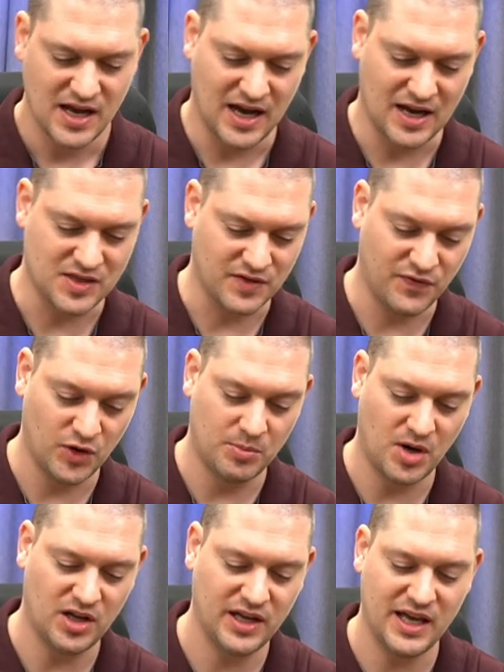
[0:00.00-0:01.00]
Uh, the full
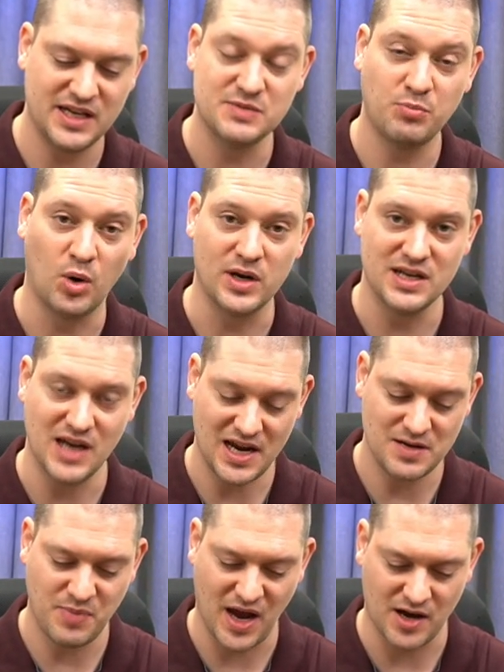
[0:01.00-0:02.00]
ball head is
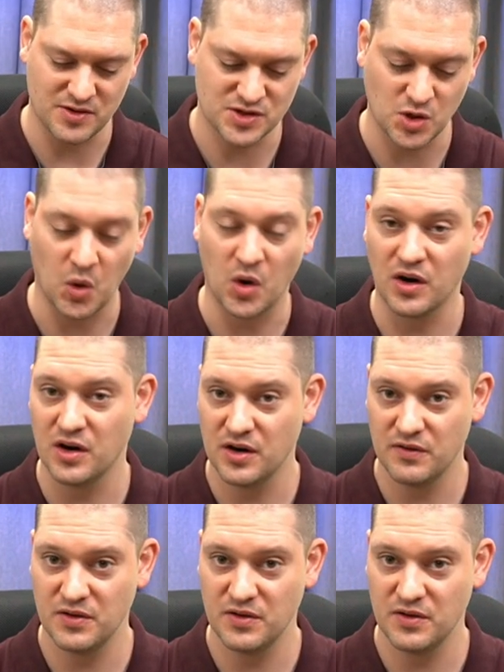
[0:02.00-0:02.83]
0.9 pounds or